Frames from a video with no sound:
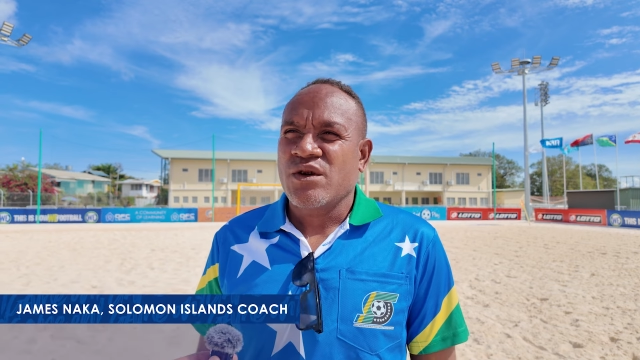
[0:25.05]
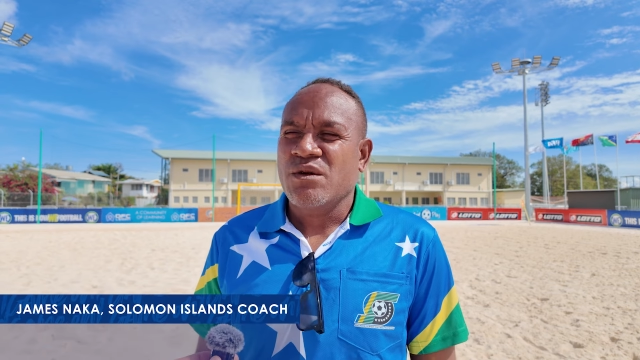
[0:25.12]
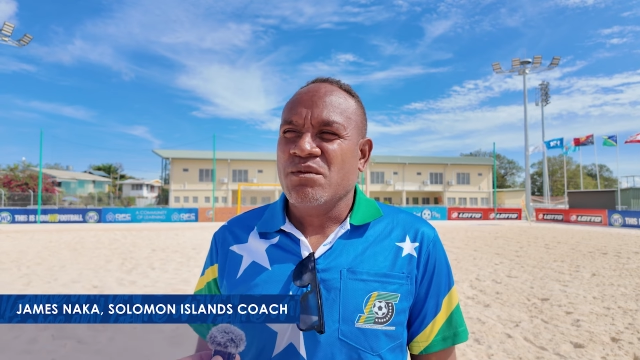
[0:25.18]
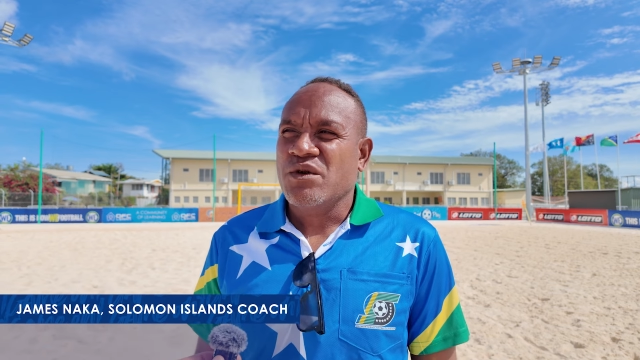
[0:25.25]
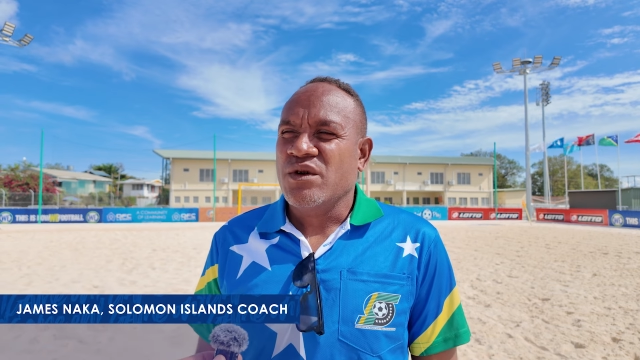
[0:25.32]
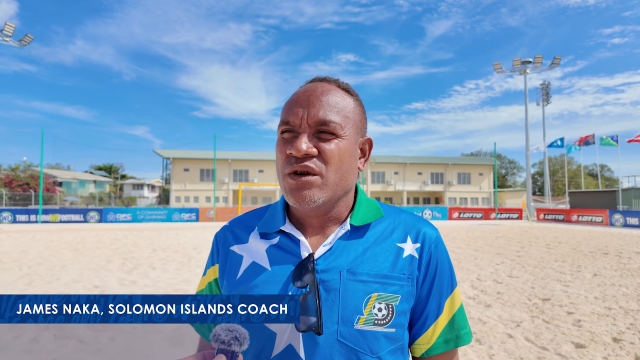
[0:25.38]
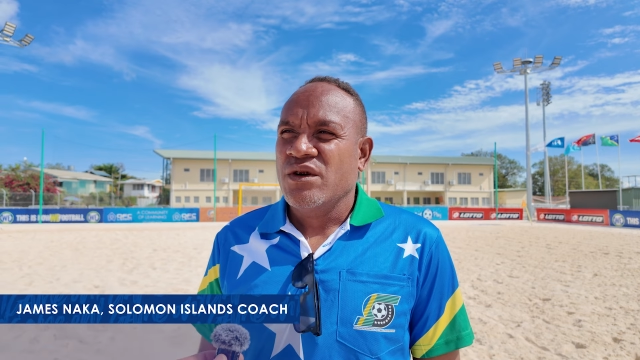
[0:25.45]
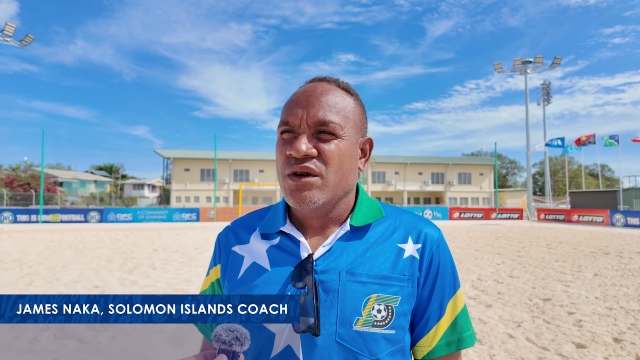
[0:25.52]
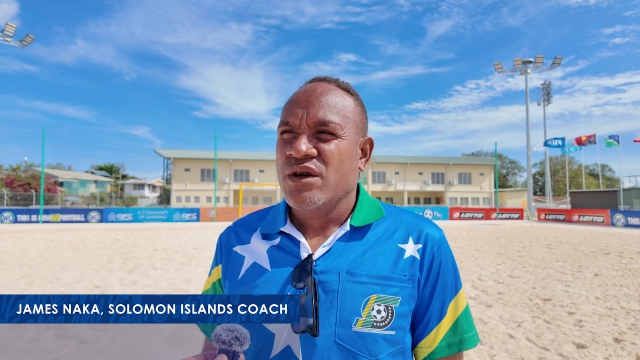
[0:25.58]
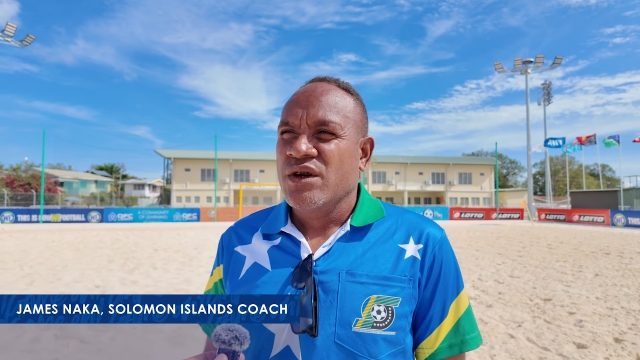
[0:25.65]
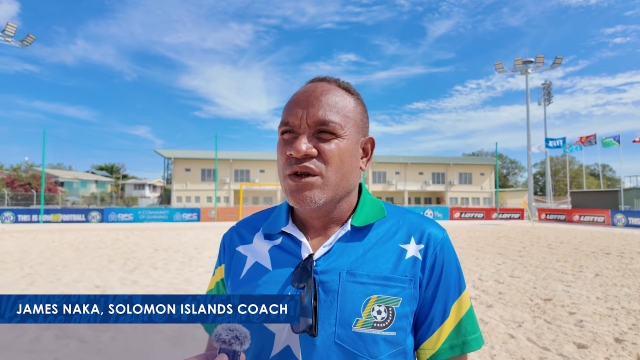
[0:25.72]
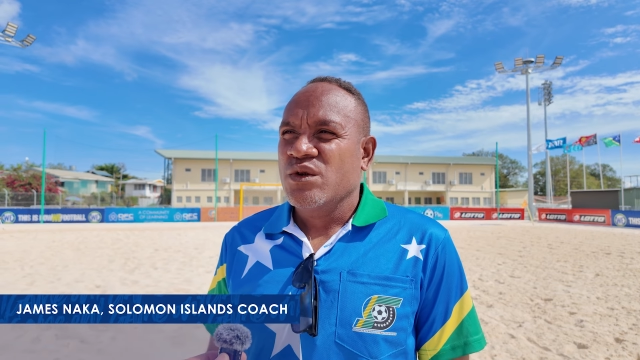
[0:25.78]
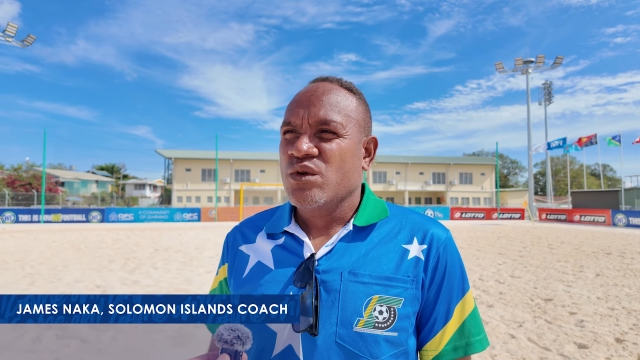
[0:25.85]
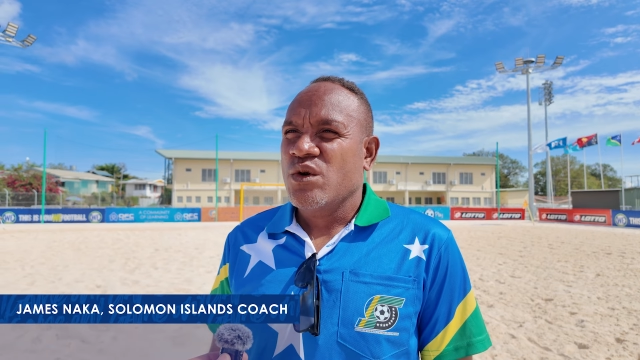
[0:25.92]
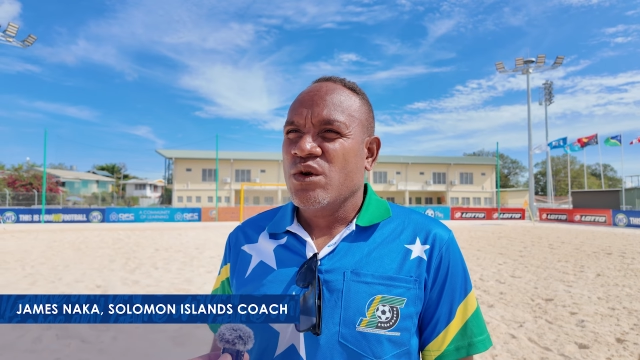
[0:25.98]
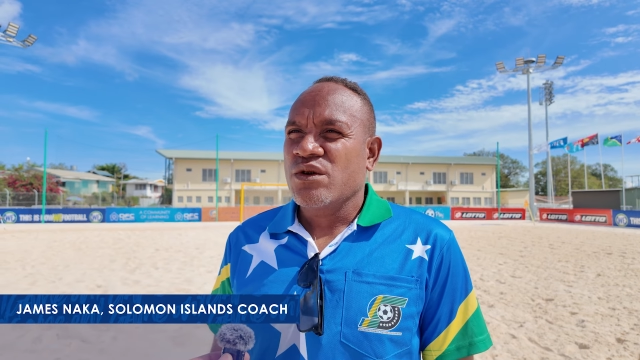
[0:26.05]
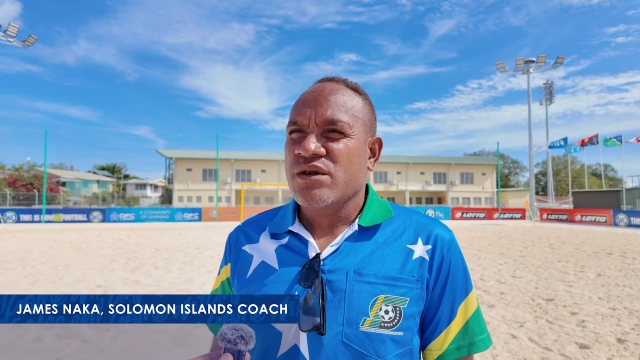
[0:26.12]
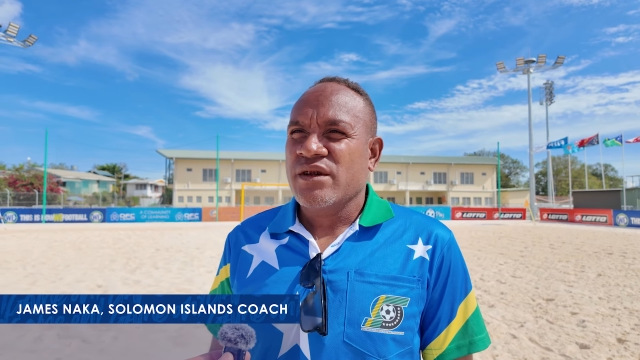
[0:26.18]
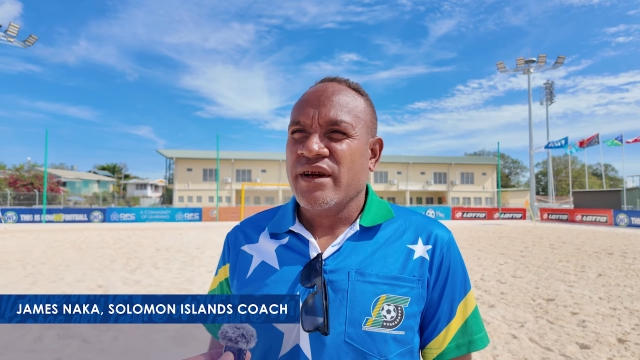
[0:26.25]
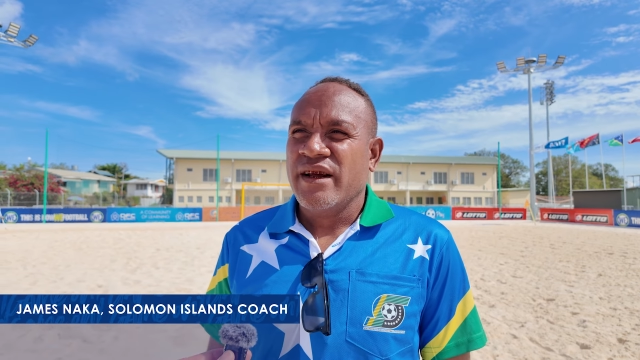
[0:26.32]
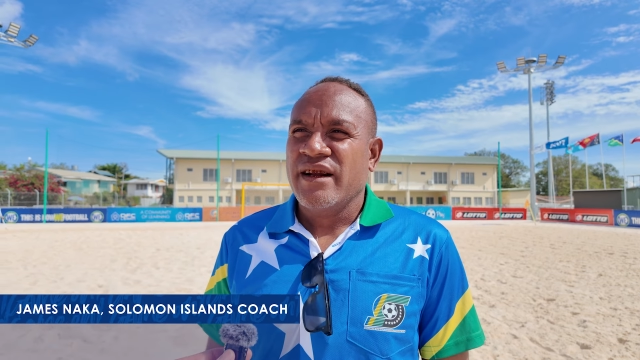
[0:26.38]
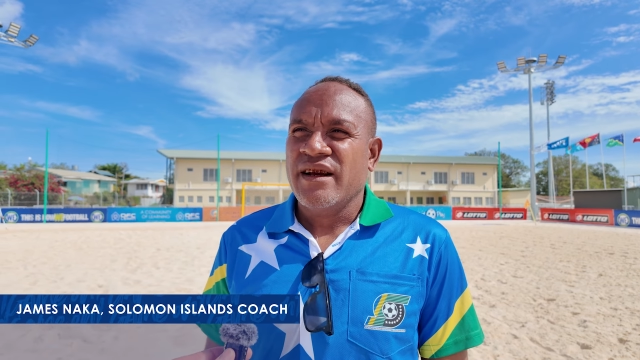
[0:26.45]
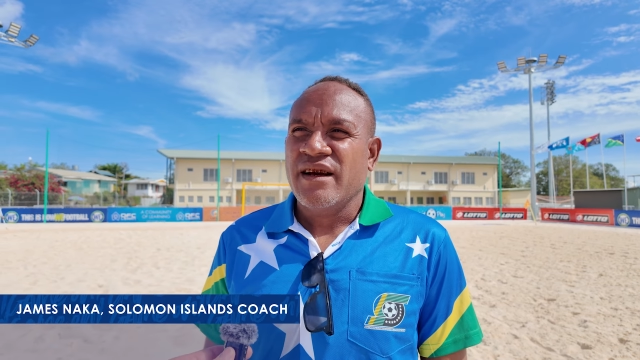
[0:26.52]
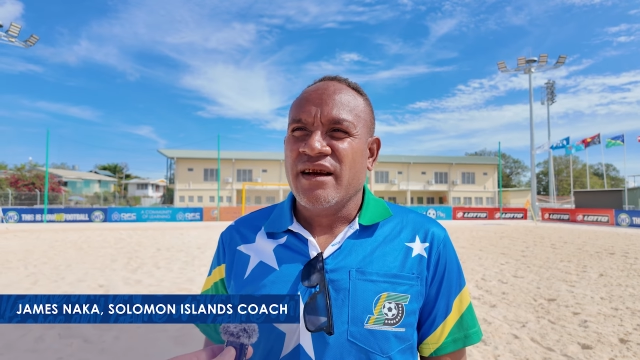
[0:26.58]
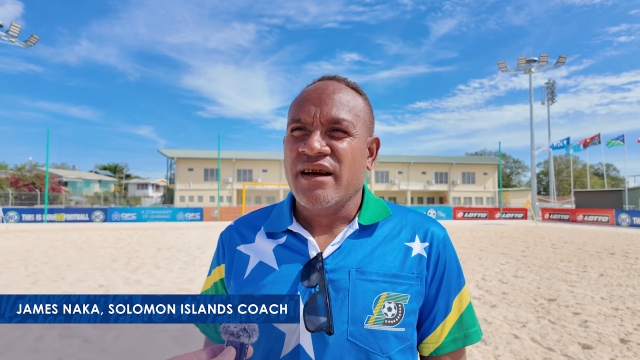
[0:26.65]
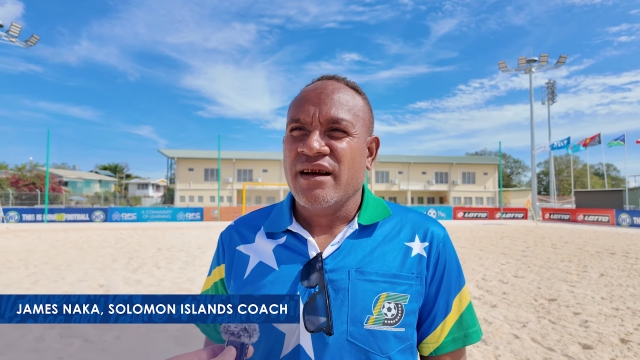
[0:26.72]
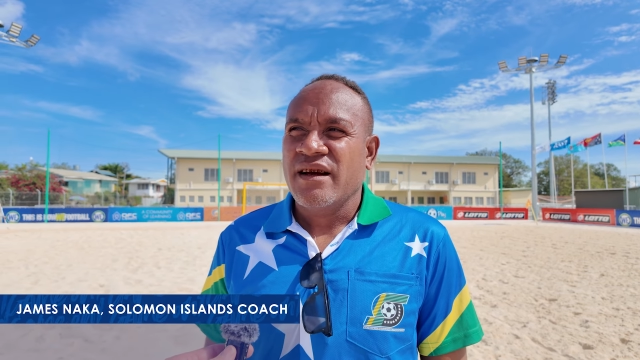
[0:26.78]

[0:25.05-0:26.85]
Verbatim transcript: Solomon, to host, and uh,